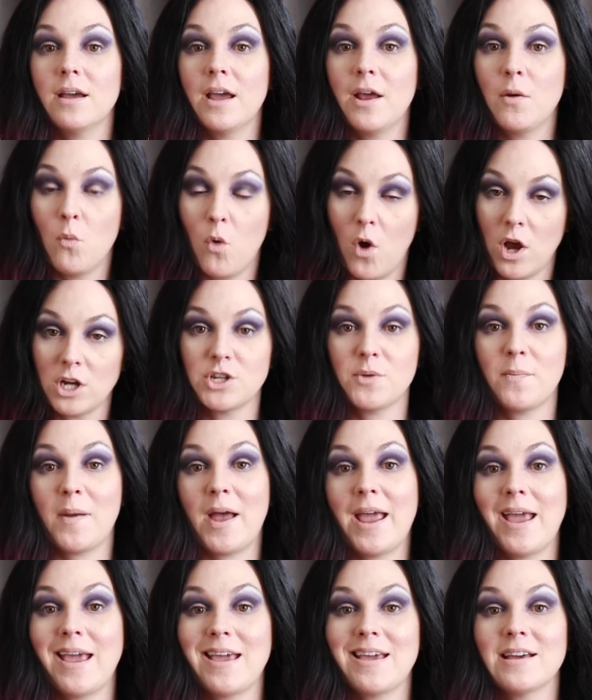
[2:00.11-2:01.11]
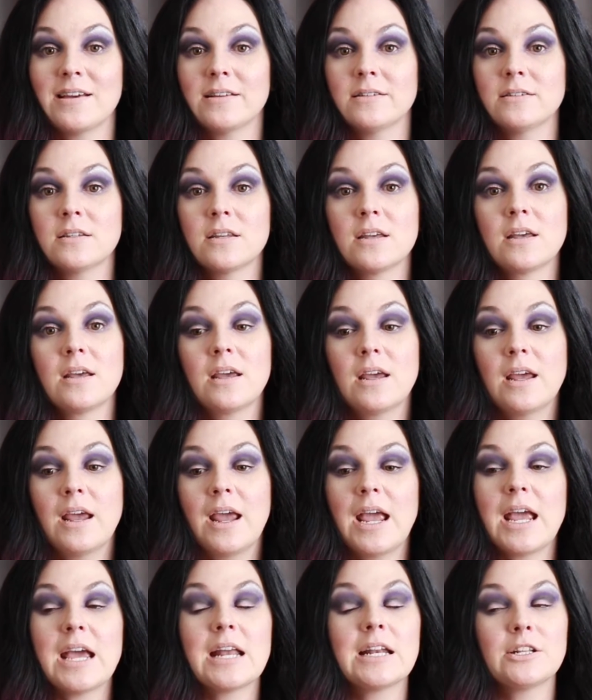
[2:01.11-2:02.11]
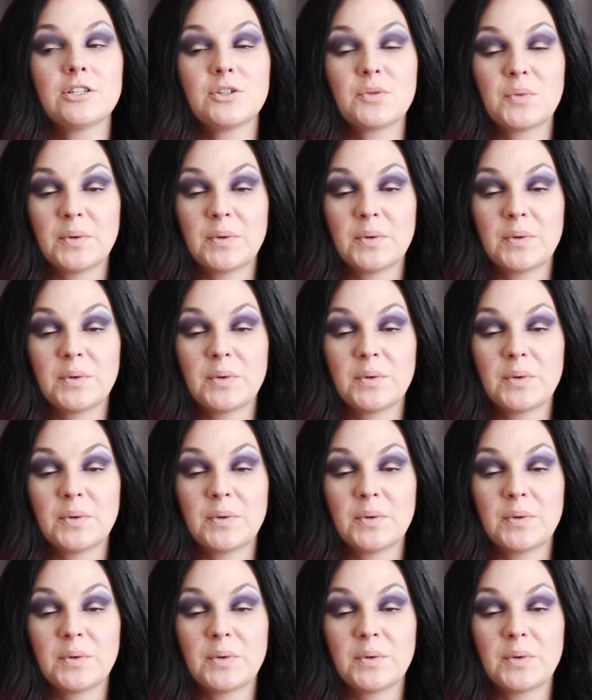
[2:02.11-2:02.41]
and wash it by hand, and it's